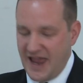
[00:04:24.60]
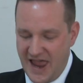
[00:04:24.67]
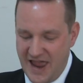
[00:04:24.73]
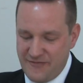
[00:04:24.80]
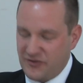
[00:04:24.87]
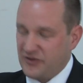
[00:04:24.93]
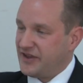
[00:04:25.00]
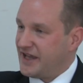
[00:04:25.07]

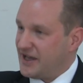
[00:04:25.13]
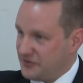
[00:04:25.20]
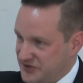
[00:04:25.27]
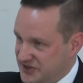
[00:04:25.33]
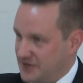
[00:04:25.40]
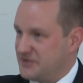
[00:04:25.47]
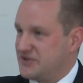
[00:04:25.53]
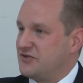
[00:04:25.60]
Everything
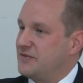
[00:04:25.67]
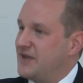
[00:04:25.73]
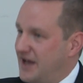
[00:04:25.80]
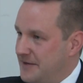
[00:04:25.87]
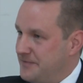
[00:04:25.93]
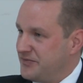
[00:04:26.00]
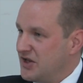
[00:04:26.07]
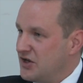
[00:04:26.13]
else comes from
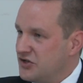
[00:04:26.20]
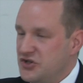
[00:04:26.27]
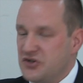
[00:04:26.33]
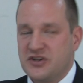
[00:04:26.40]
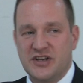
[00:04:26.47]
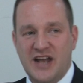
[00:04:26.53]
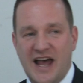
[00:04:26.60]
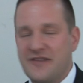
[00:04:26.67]
that. You
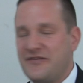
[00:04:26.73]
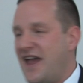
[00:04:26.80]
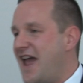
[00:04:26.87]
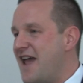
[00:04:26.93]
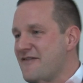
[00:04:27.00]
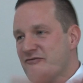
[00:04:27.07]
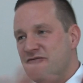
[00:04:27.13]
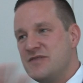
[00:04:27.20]
can have
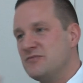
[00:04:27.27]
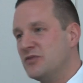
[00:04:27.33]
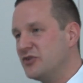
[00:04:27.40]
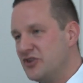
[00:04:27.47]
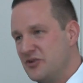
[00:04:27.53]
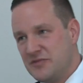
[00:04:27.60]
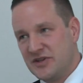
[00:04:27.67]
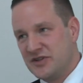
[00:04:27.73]
every
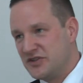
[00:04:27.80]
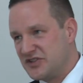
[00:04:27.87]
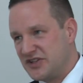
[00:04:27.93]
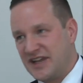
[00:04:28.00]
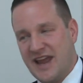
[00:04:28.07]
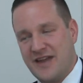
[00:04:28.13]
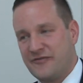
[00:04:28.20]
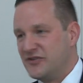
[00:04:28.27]
monument
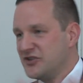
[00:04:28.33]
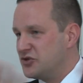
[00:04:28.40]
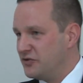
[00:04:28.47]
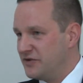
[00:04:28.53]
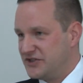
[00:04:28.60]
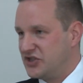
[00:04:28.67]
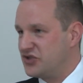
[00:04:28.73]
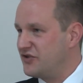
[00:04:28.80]
and every
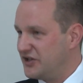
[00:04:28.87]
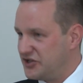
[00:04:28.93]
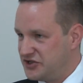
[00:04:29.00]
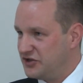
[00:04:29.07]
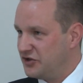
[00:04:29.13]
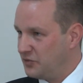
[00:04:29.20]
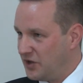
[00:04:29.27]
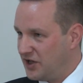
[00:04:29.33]
tourist attraction
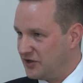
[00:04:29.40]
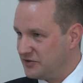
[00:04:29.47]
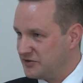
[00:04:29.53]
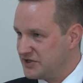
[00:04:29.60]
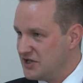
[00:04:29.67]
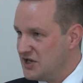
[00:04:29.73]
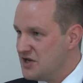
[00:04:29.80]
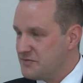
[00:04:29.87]
in the
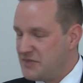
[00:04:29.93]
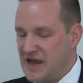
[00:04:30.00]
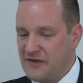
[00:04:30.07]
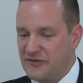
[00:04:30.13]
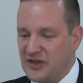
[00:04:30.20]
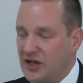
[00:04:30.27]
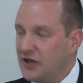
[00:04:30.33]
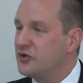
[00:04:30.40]
world, but
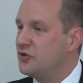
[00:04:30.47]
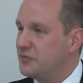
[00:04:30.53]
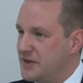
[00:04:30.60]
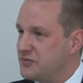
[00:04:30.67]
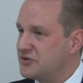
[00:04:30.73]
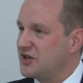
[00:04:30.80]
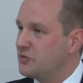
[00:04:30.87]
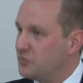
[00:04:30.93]
if the local
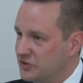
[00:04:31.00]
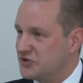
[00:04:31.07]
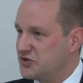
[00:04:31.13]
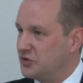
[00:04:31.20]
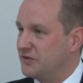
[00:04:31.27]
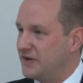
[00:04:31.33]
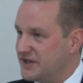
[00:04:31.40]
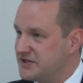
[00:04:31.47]
people don't want
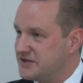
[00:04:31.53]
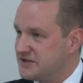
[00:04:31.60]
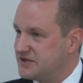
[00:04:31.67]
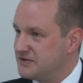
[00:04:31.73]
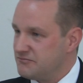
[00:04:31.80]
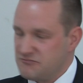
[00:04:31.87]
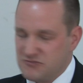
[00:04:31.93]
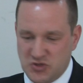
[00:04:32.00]

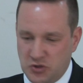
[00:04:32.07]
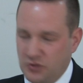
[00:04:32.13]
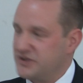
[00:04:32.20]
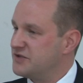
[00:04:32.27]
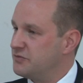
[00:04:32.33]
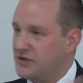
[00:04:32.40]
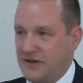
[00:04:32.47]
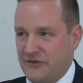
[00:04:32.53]
tourists,
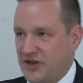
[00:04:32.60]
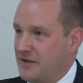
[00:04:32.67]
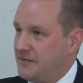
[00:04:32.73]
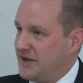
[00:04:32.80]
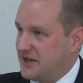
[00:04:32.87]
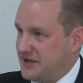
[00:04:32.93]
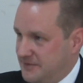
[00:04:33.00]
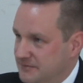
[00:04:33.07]
tourists will never come
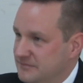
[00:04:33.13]
back.